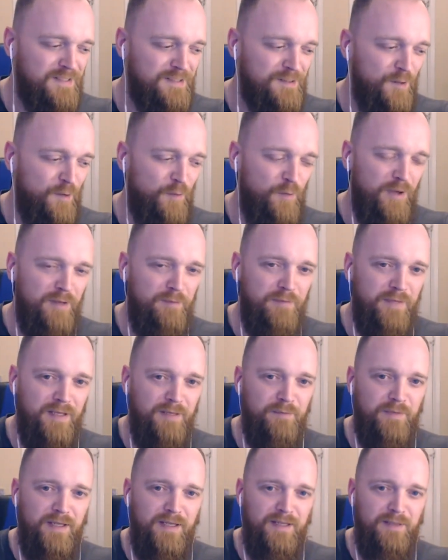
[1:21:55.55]
So we, me,
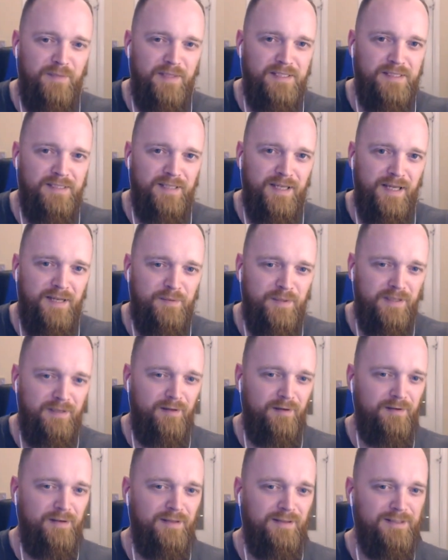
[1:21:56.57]
me and the missus are getting a bit
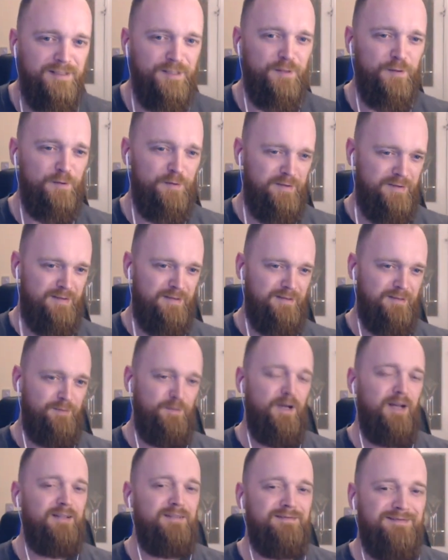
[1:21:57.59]
long in the tooth
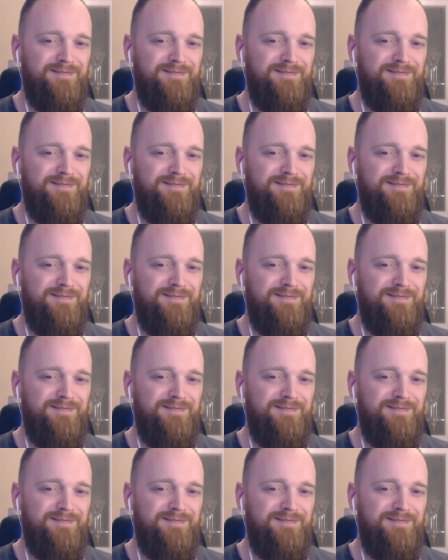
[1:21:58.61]
well,